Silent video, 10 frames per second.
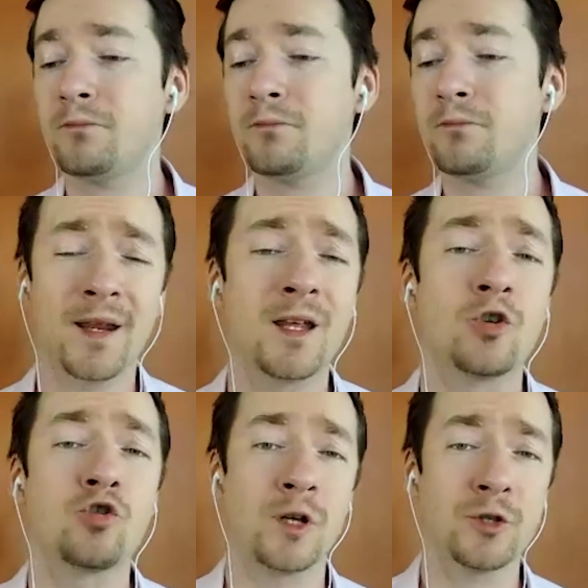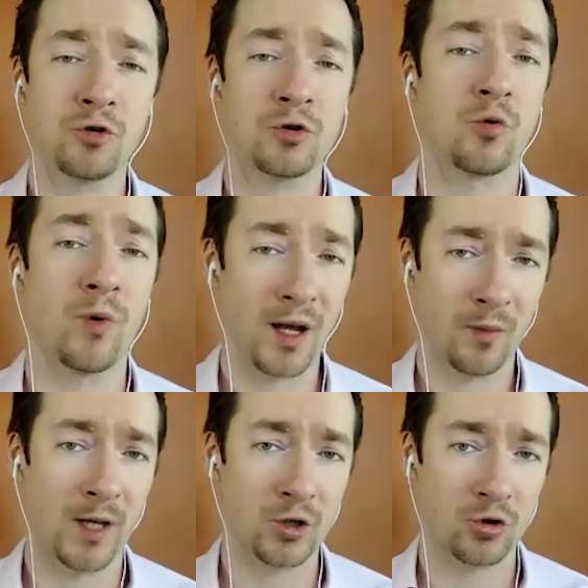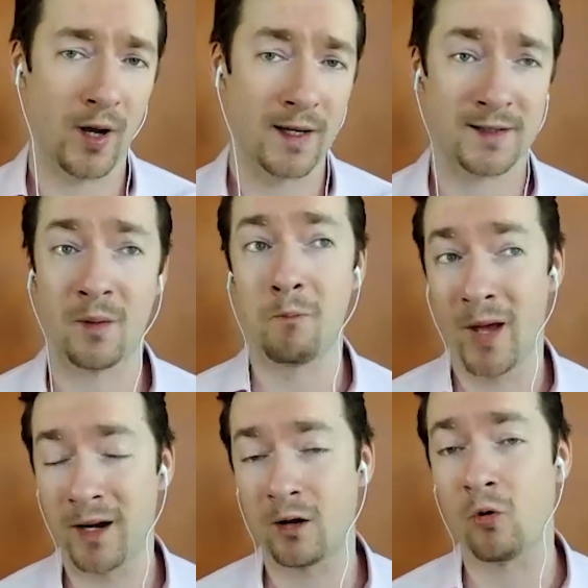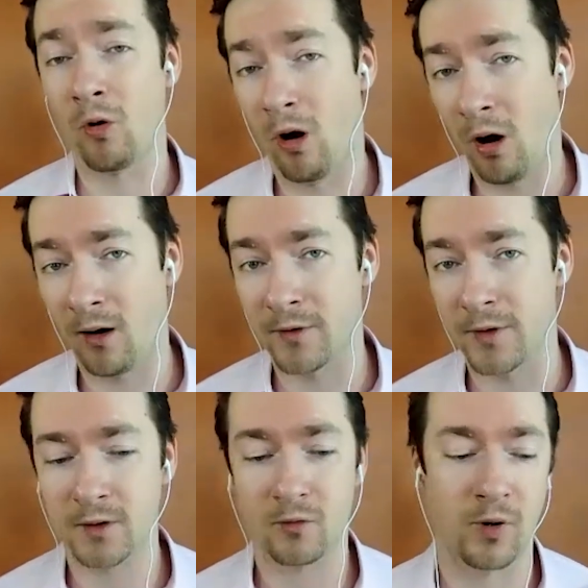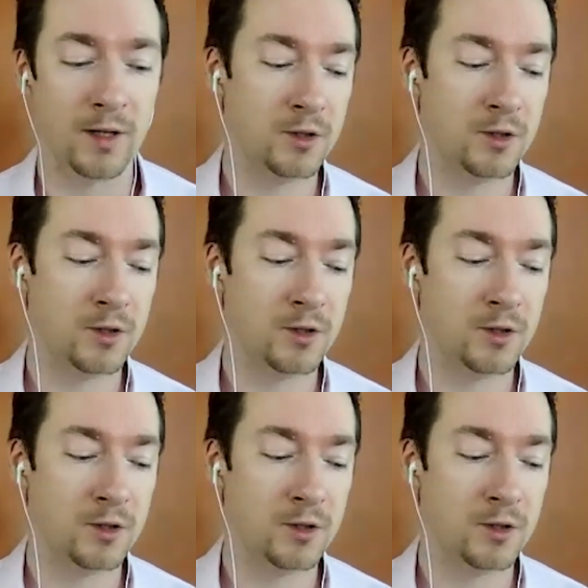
that it can trust you to recommend you as a medical office, right?